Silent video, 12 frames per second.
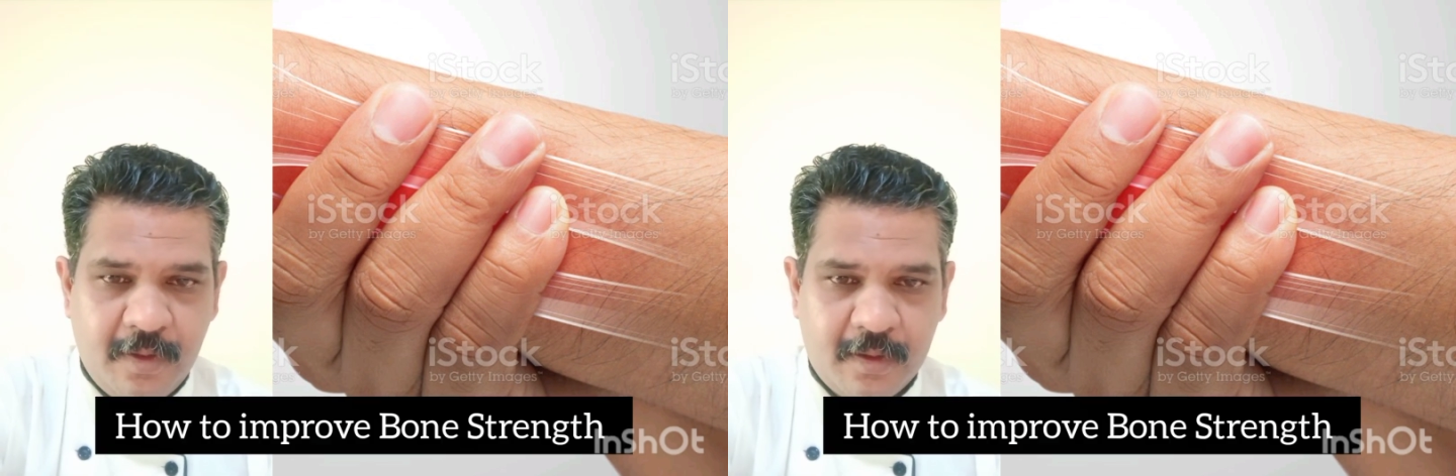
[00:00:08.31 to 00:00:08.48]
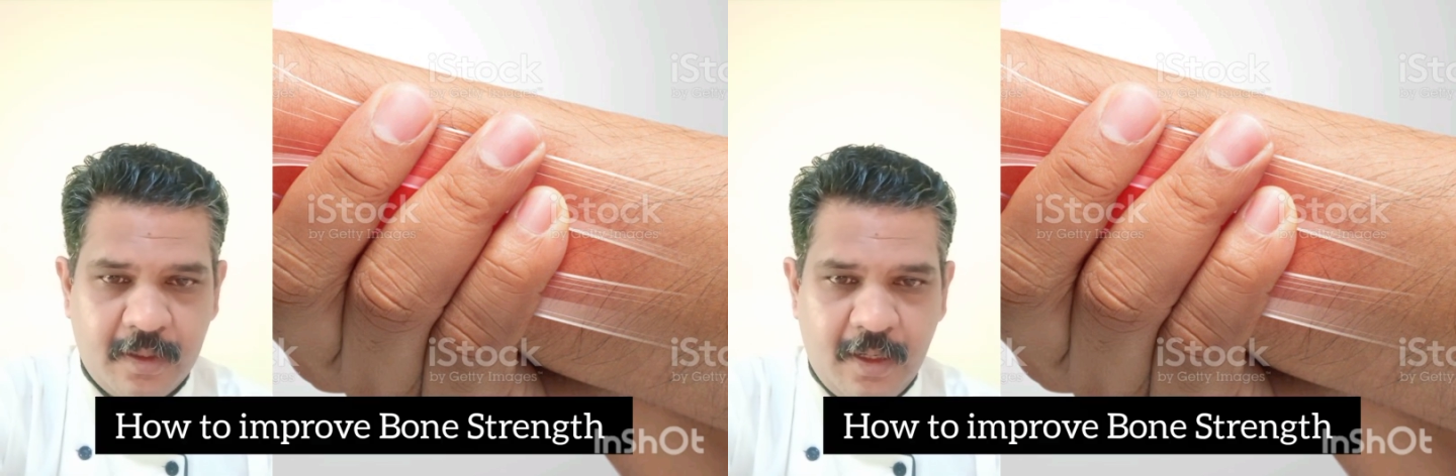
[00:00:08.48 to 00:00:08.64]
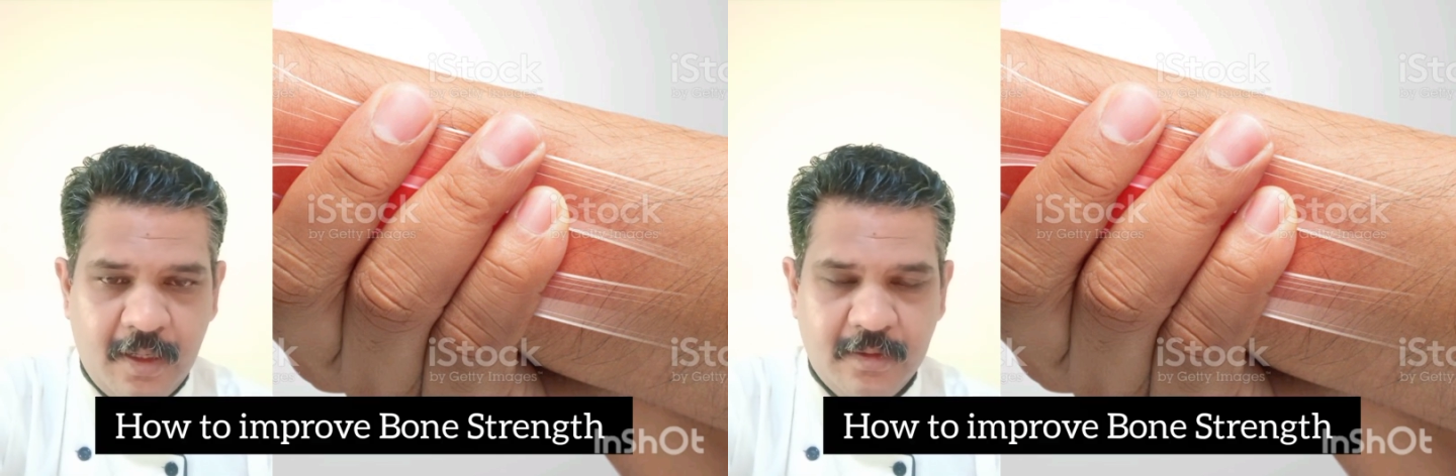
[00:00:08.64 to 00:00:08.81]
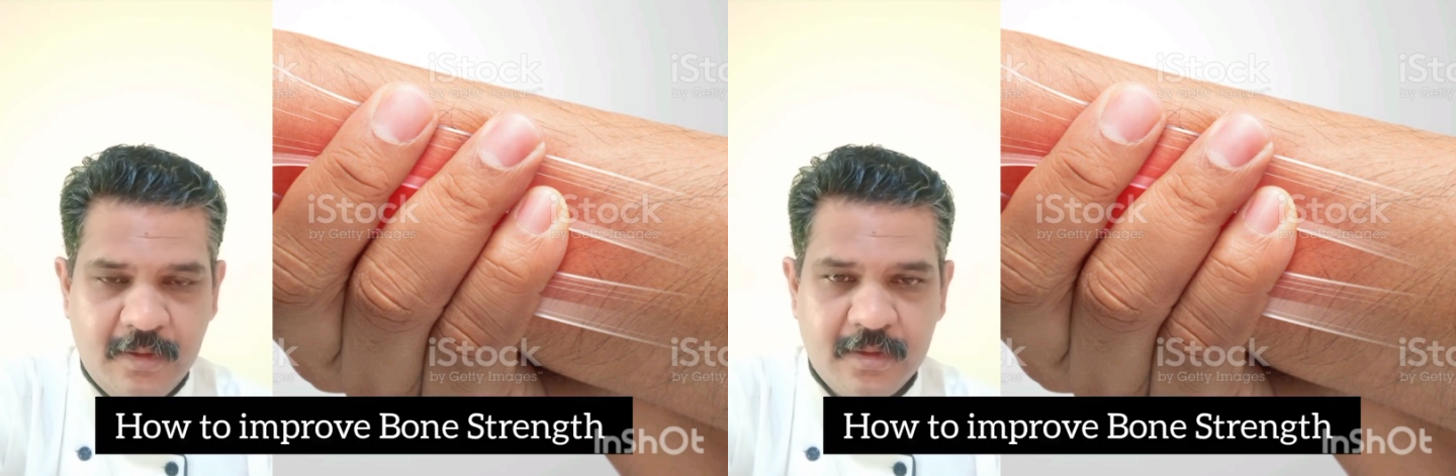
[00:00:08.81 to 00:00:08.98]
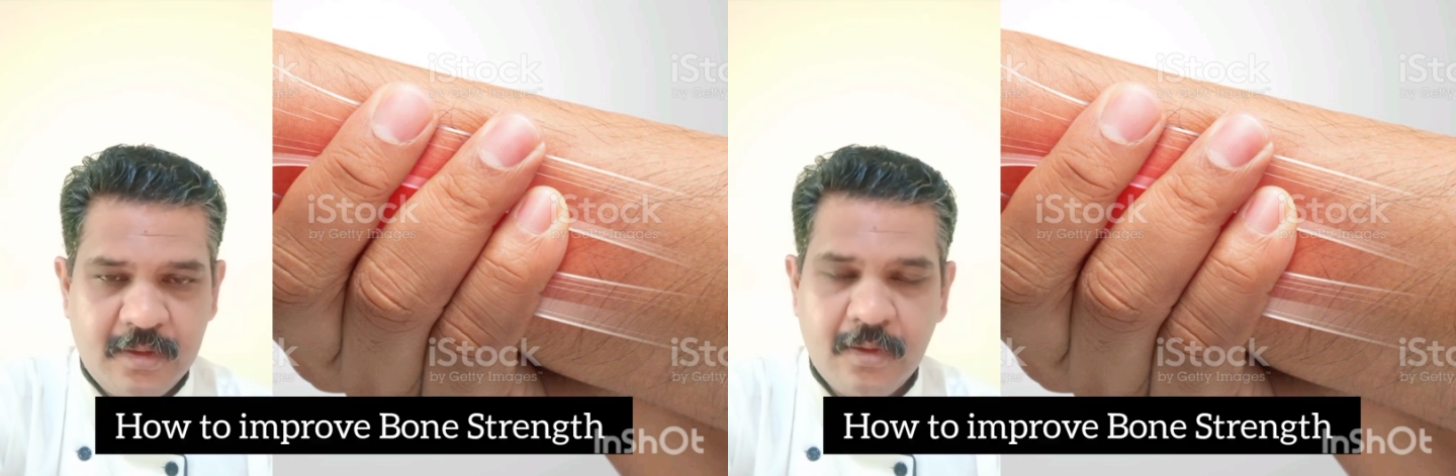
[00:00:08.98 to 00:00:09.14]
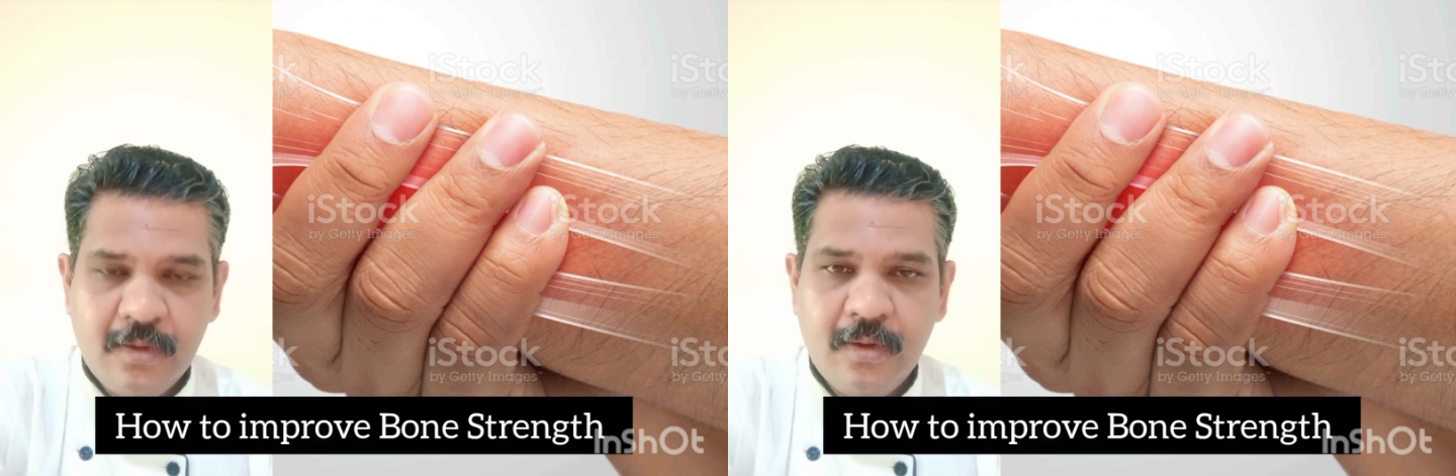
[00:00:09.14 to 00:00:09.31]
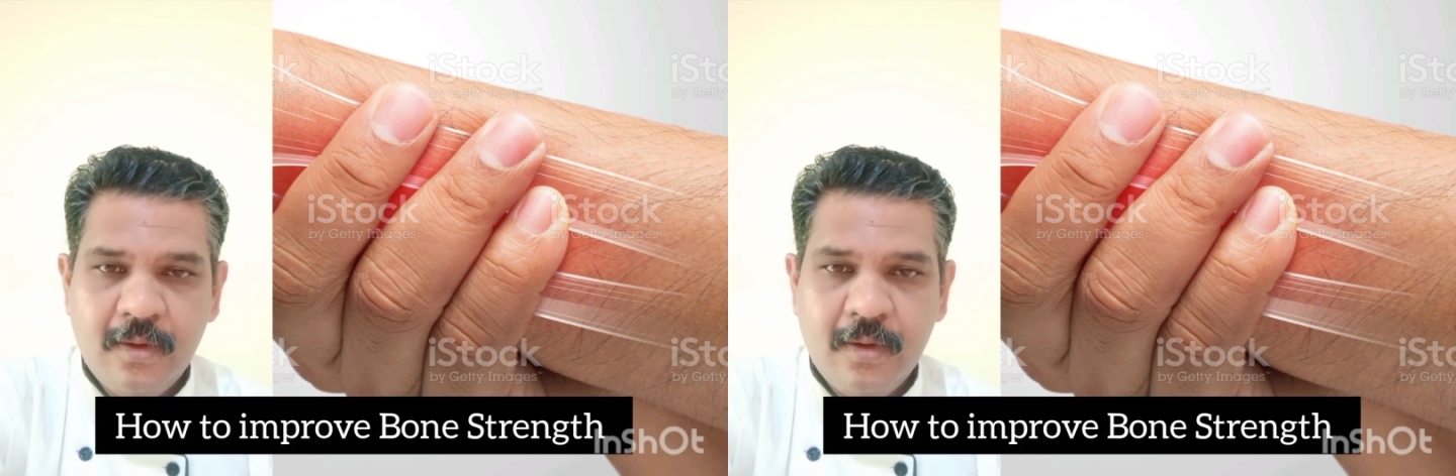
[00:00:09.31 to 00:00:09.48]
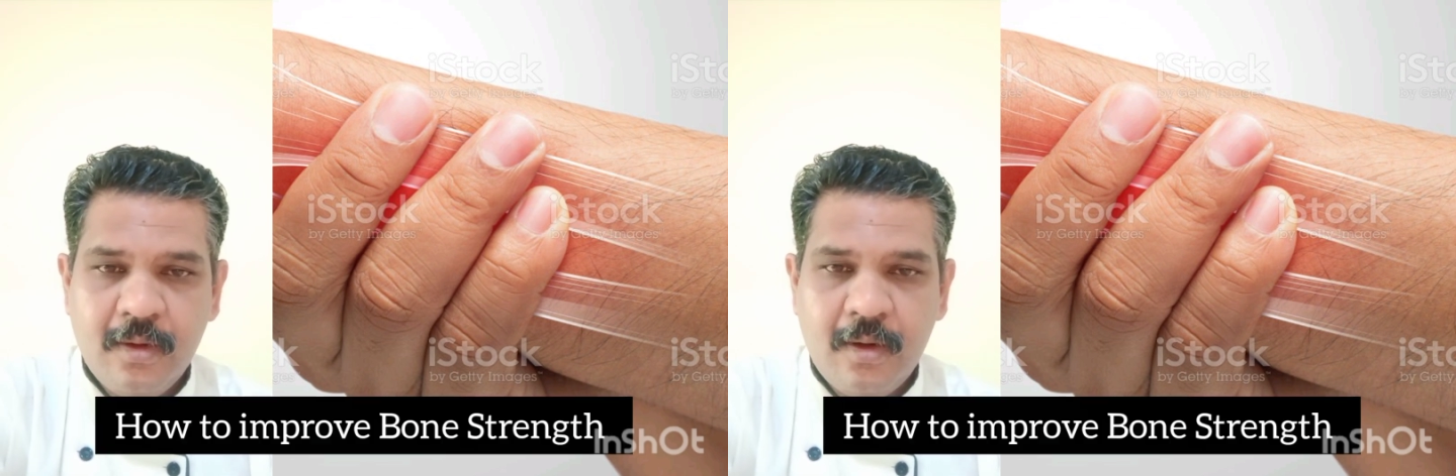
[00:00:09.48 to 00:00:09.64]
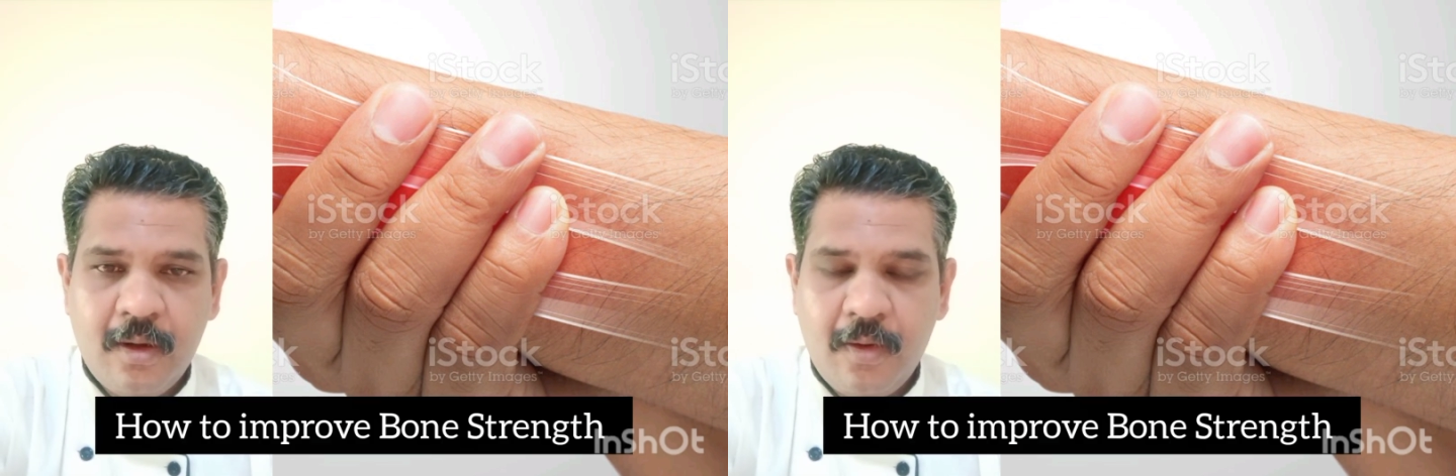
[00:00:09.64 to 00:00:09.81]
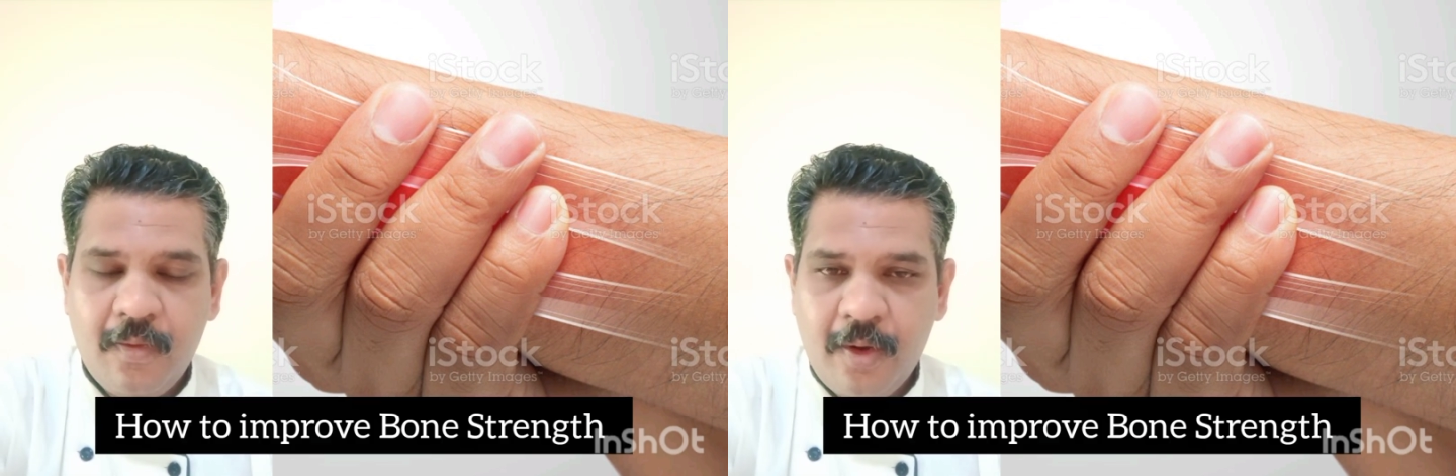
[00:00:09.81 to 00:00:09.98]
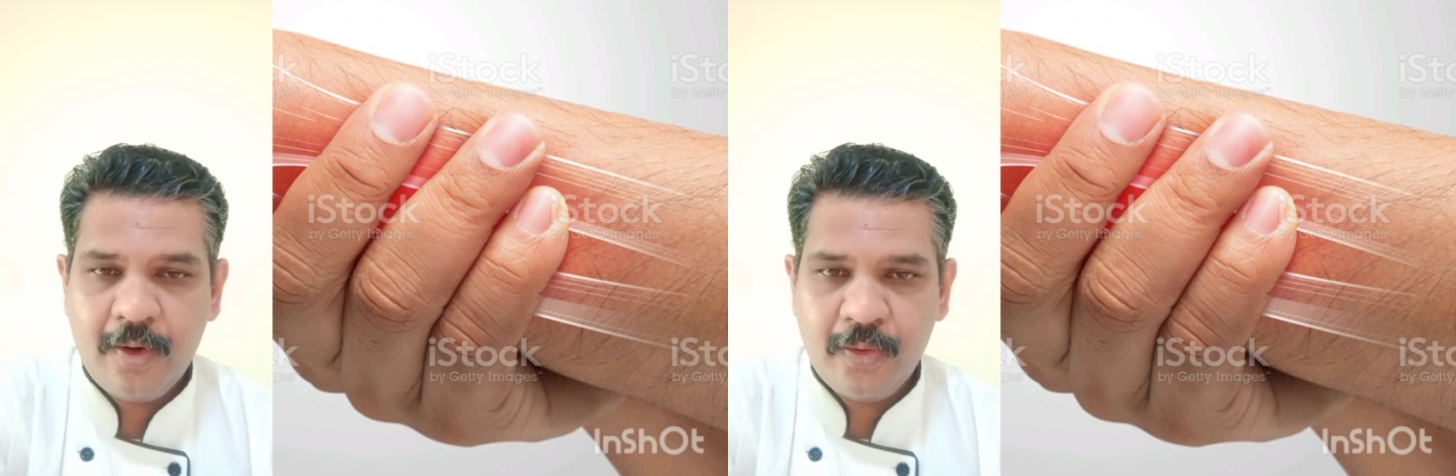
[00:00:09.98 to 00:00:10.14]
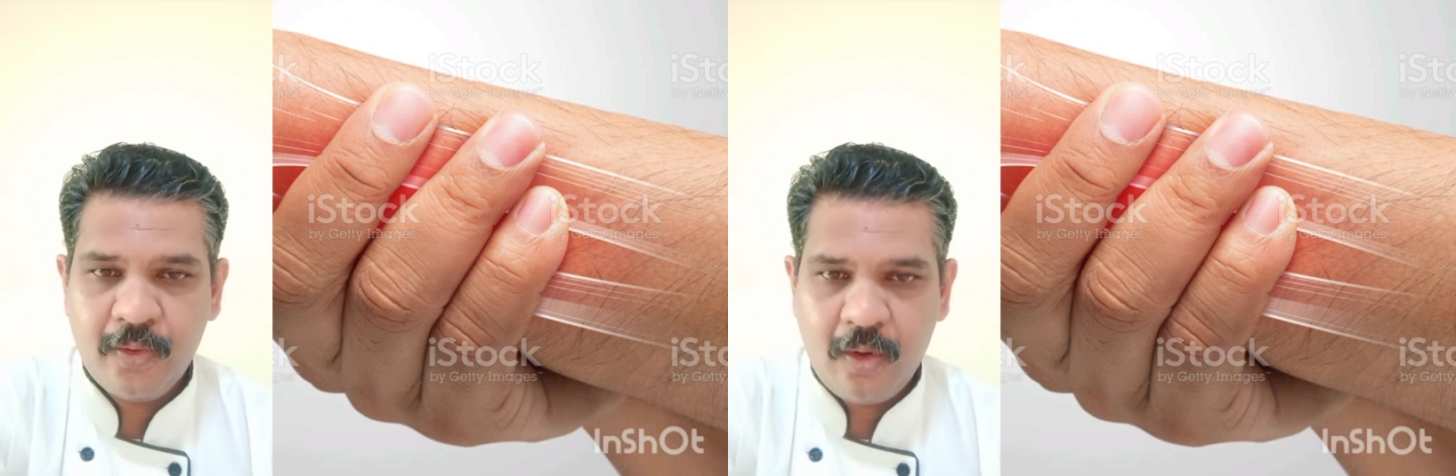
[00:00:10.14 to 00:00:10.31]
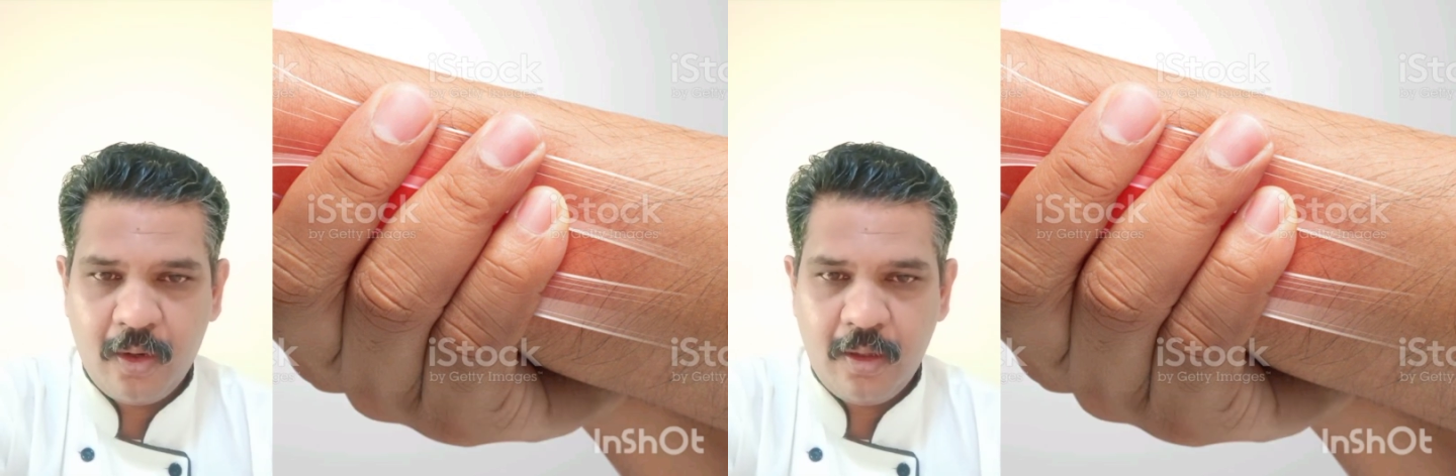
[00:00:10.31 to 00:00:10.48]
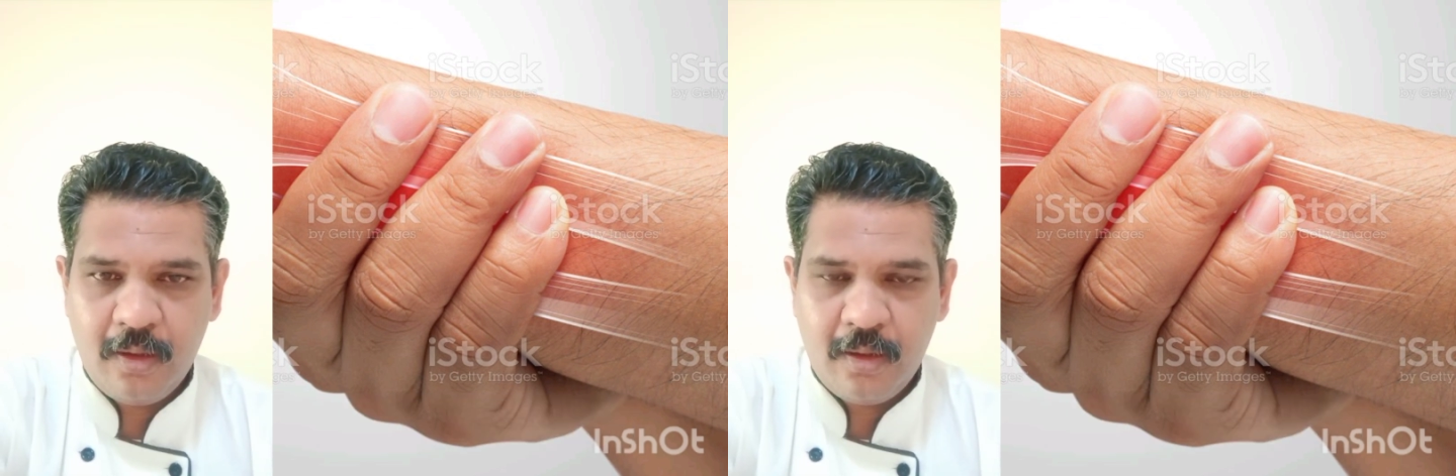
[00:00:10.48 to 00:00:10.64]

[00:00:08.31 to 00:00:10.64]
Prakash. How are you all?